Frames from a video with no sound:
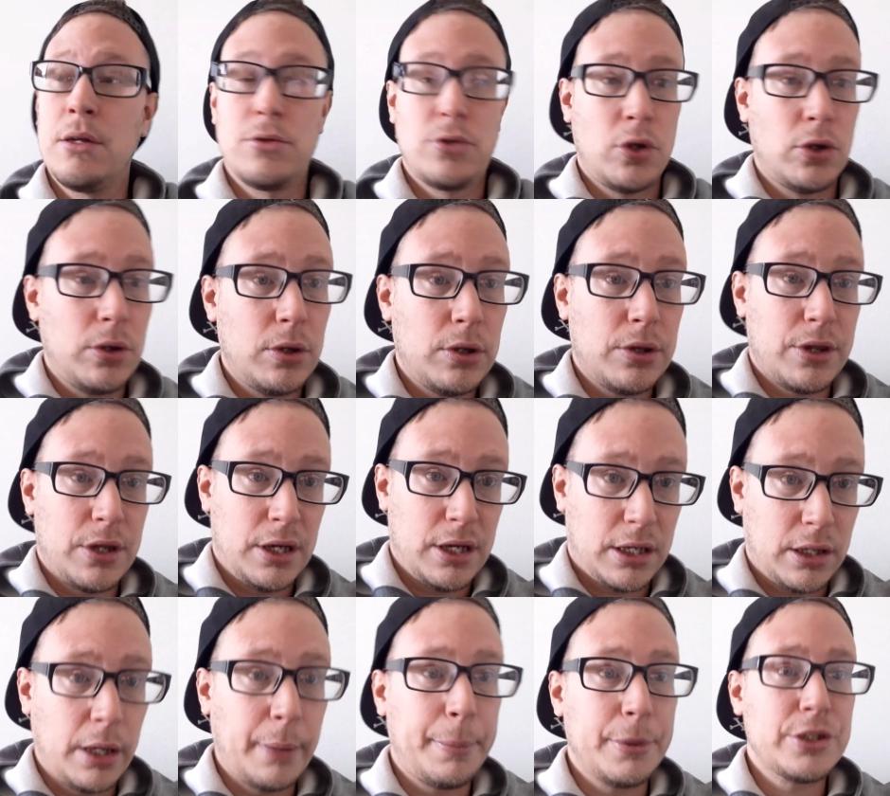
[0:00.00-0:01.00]
The
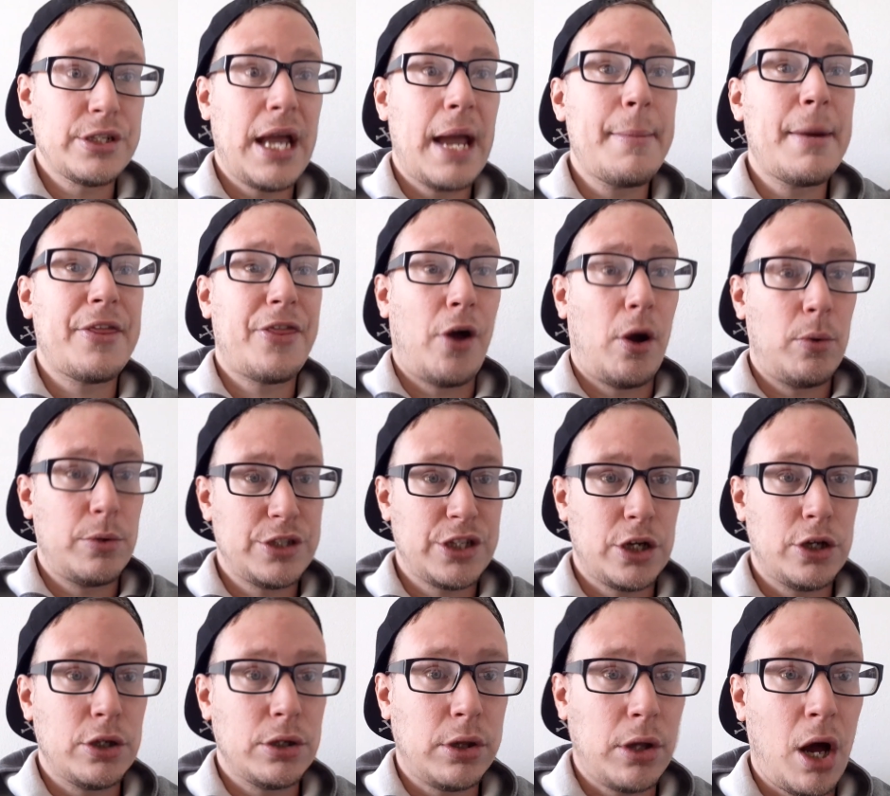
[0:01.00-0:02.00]
Clippers game I thought was a
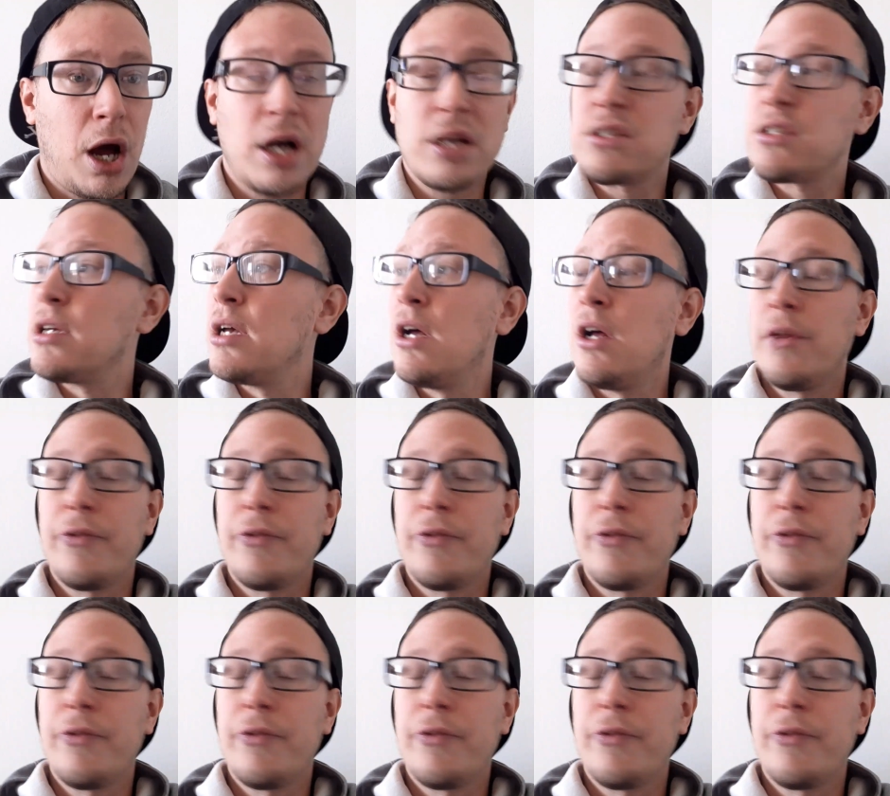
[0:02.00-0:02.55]
good loss.